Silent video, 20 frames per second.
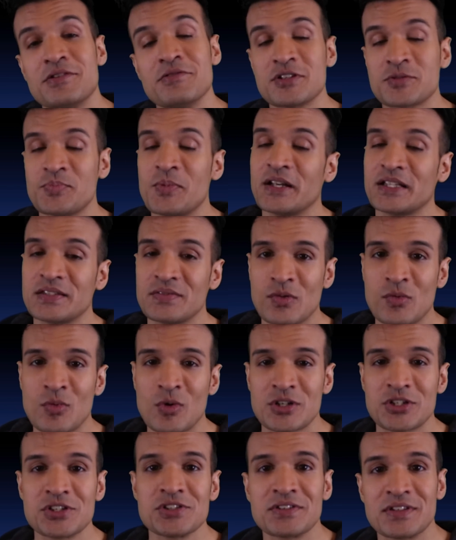Irrespective of
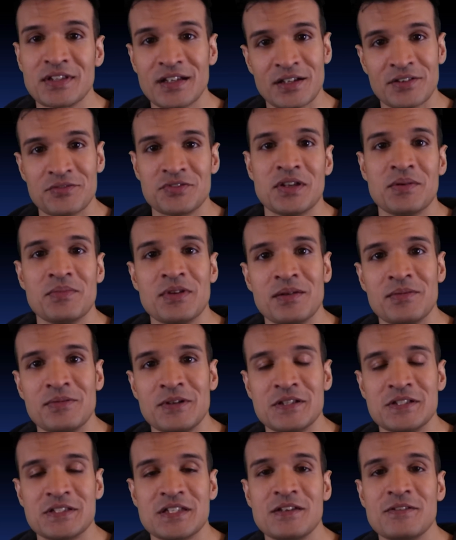what you think of
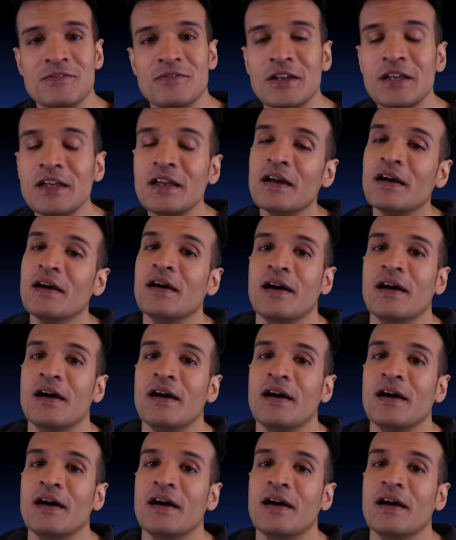WWE TV,